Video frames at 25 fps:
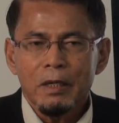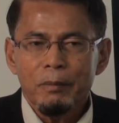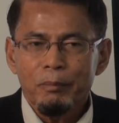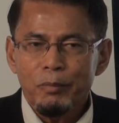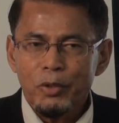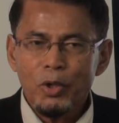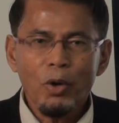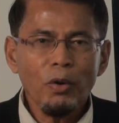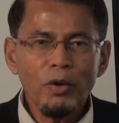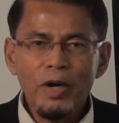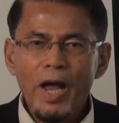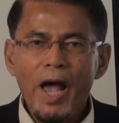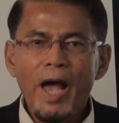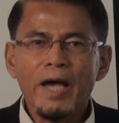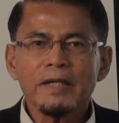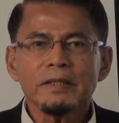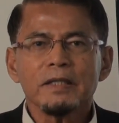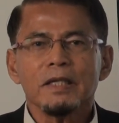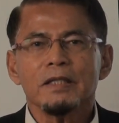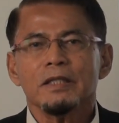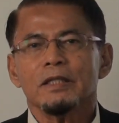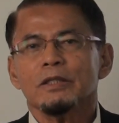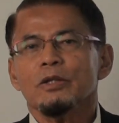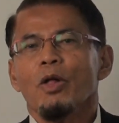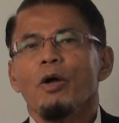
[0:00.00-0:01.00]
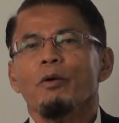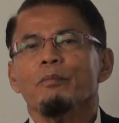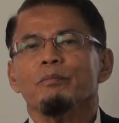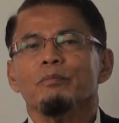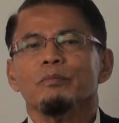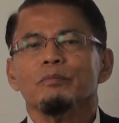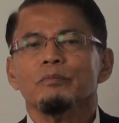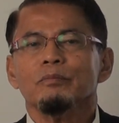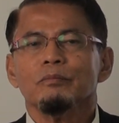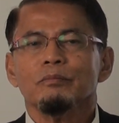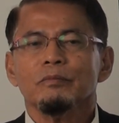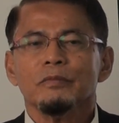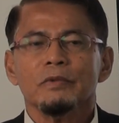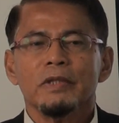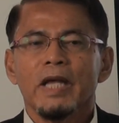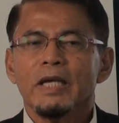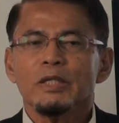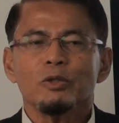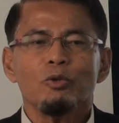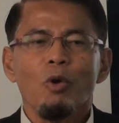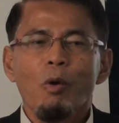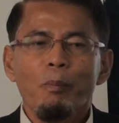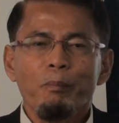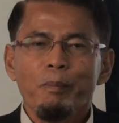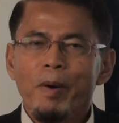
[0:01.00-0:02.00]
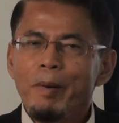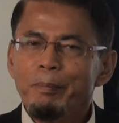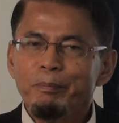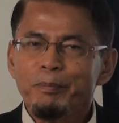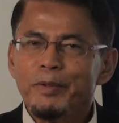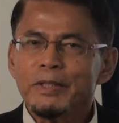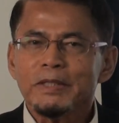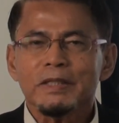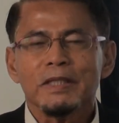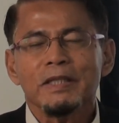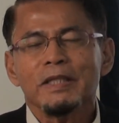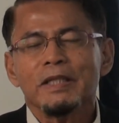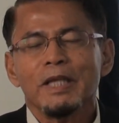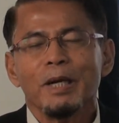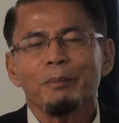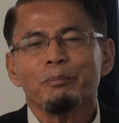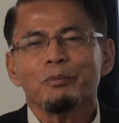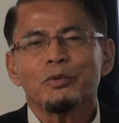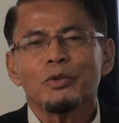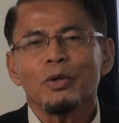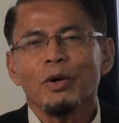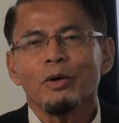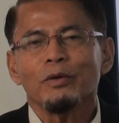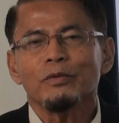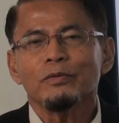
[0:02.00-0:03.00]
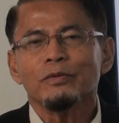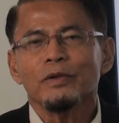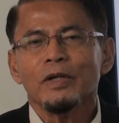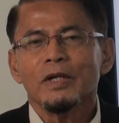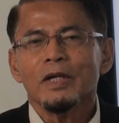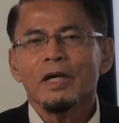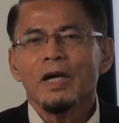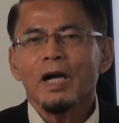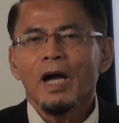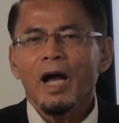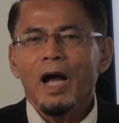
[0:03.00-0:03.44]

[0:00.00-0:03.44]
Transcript: Beyond us, there's no purpose in terms of